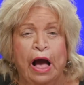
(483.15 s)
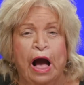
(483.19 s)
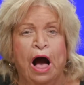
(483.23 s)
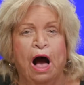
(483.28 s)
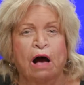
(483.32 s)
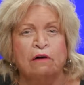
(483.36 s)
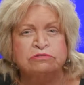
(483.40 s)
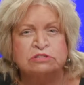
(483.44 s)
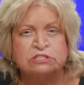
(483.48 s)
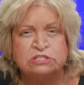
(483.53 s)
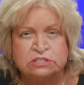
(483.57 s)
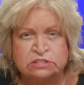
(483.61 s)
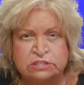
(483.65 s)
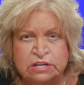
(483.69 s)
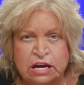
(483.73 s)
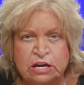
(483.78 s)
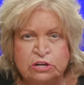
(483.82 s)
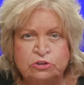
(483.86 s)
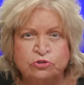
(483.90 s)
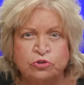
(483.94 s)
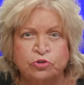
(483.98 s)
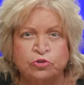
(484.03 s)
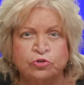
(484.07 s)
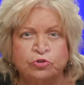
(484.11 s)
of
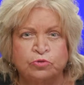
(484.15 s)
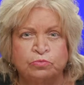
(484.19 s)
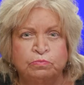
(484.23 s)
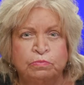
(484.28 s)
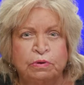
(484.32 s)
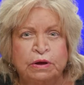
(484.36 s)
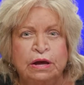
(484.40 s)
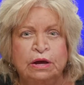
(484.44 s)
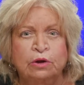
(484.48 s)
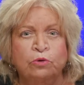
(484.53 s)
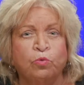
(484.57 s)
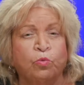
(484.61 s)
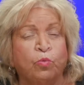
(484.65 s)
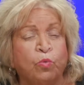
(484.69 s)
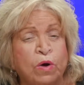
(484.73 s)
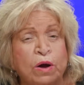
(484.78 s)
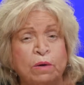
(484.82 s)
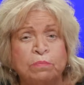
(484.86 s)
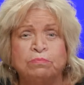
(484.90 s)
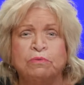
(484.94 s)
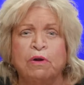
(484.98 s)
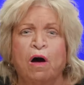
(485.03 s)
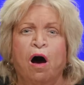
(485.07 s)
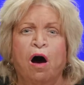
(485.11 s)
seniors being
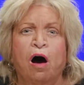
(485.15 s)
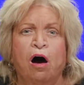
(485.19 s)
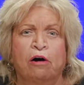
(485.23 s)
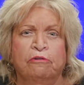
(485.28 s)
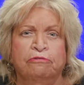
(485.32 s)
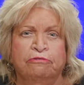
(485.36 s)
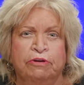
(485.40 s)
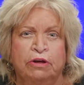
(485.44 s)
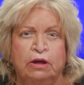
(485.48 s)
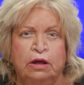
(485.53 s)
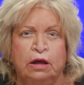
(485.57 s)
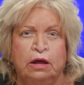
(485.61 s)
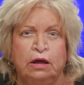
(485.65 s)
ripped off